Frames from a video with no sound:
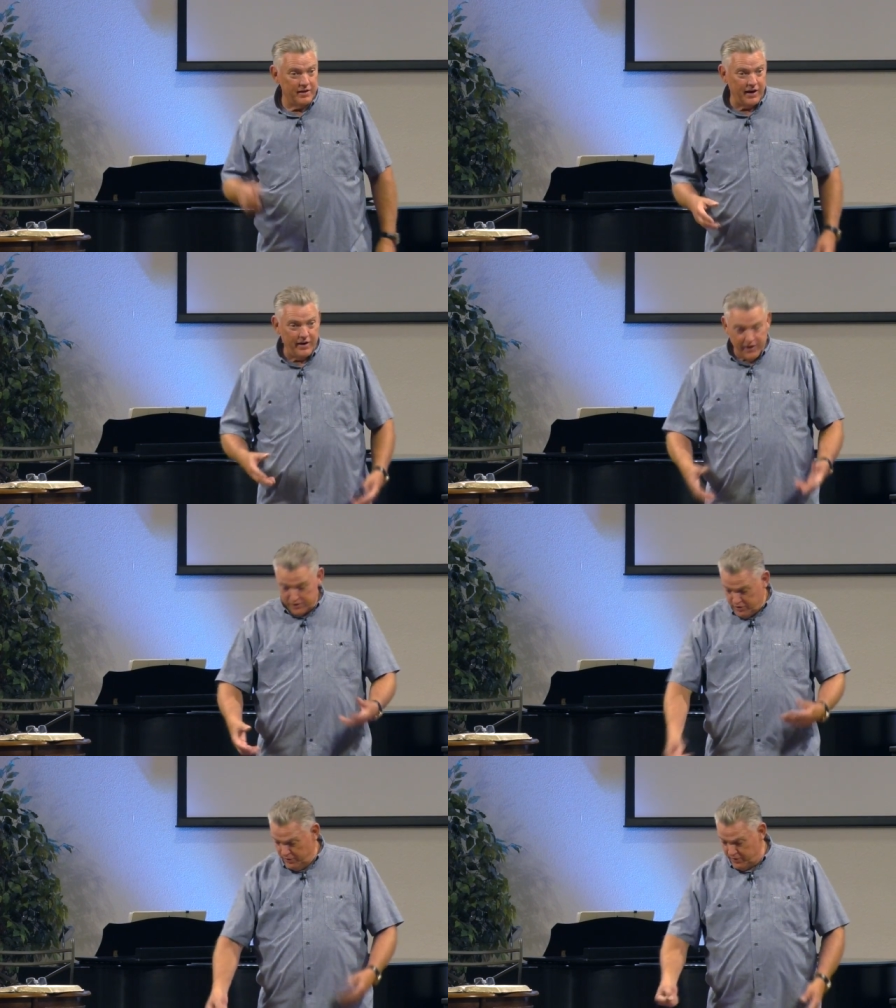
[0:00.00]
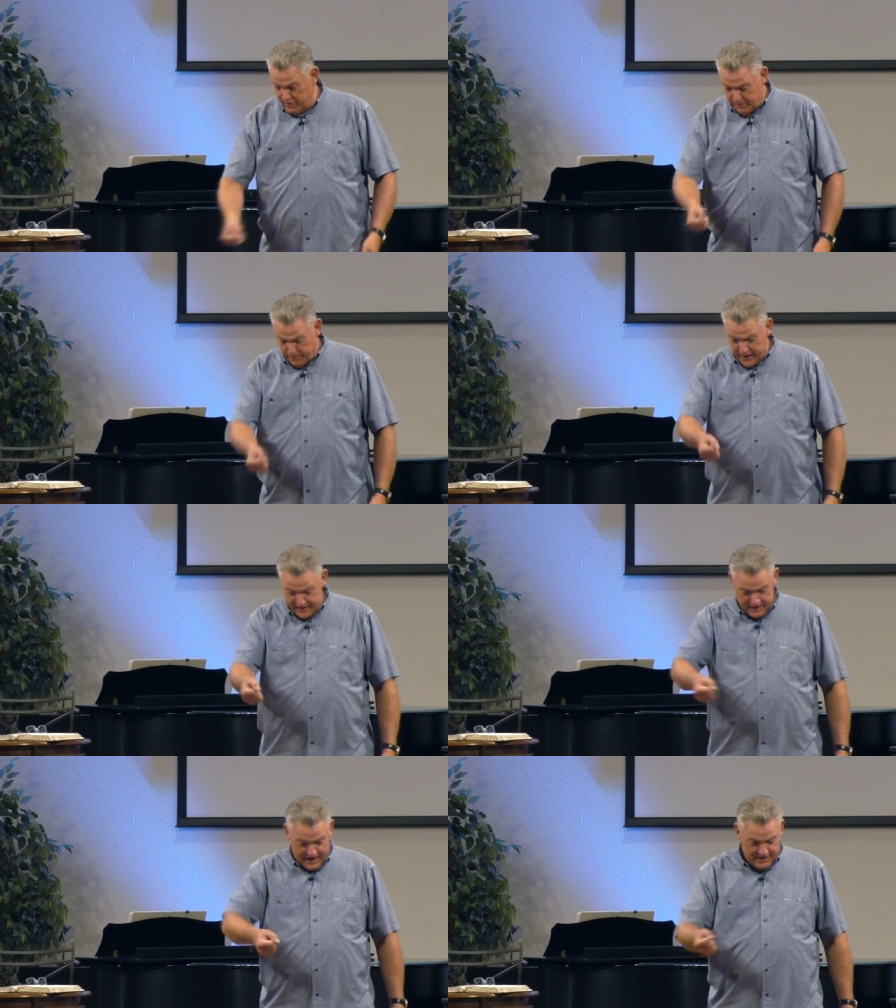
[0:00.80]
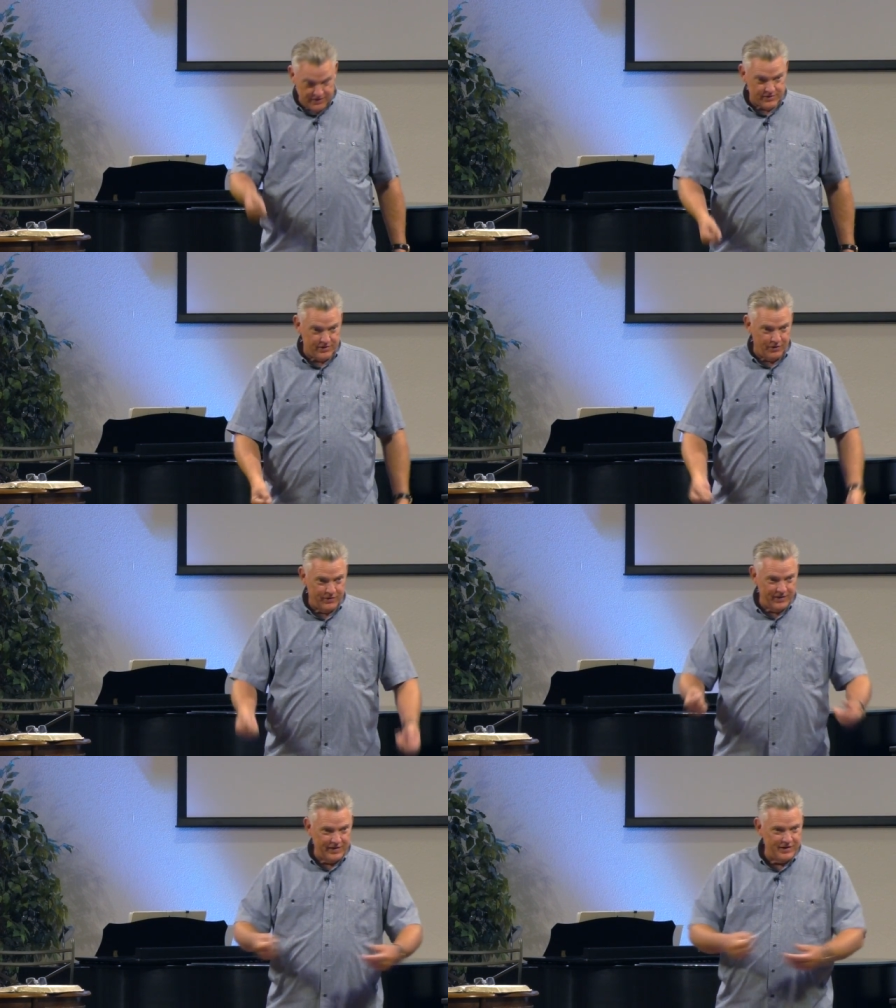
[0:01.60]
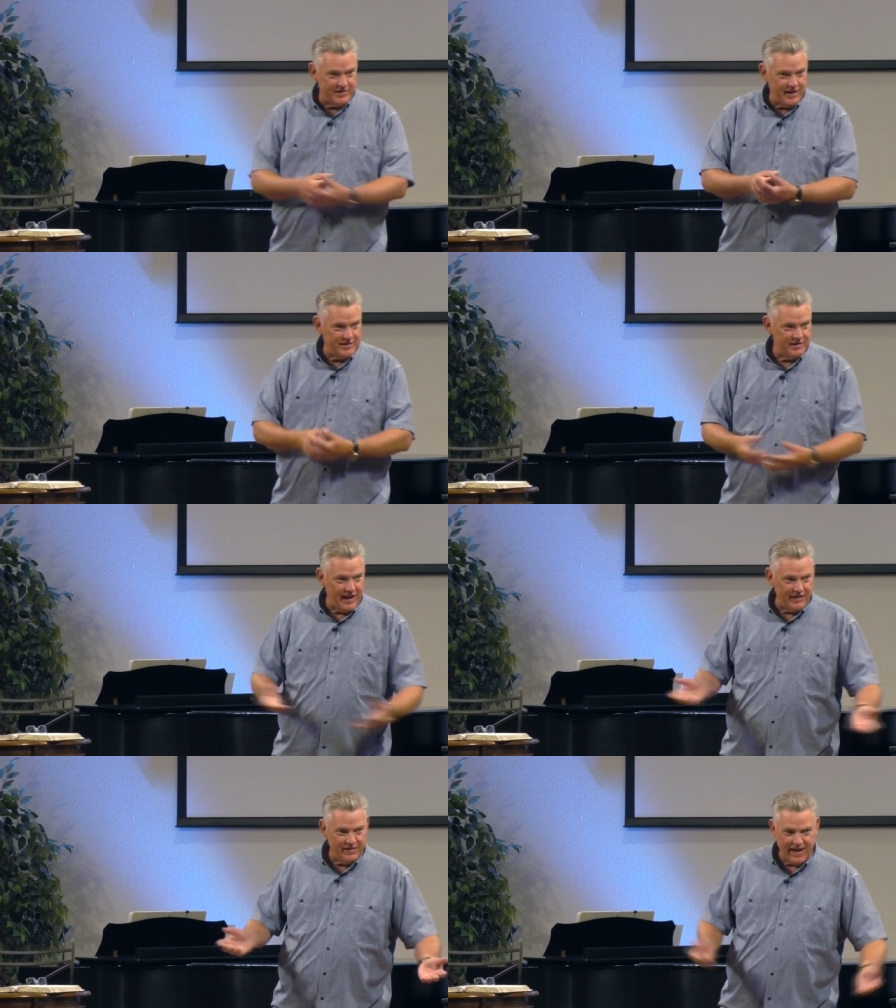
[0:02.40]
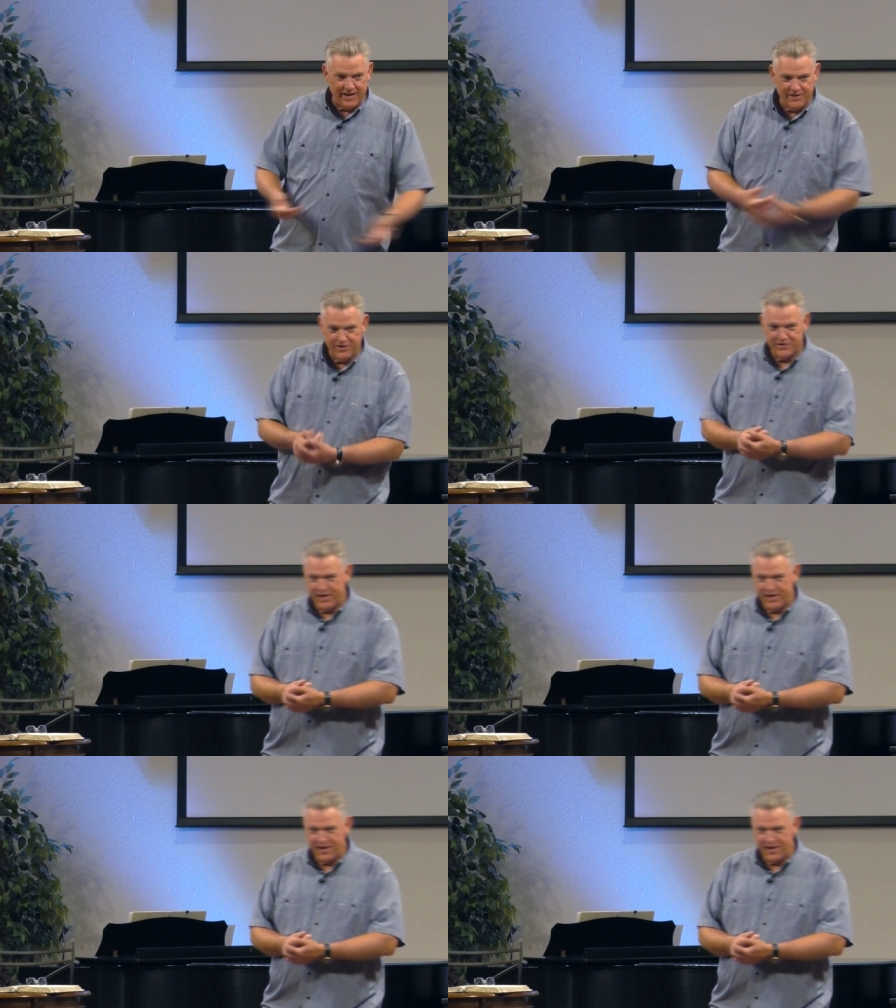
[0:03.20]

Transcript: carrying a tune in a bucket. I just don't, it just doesn't, that, that just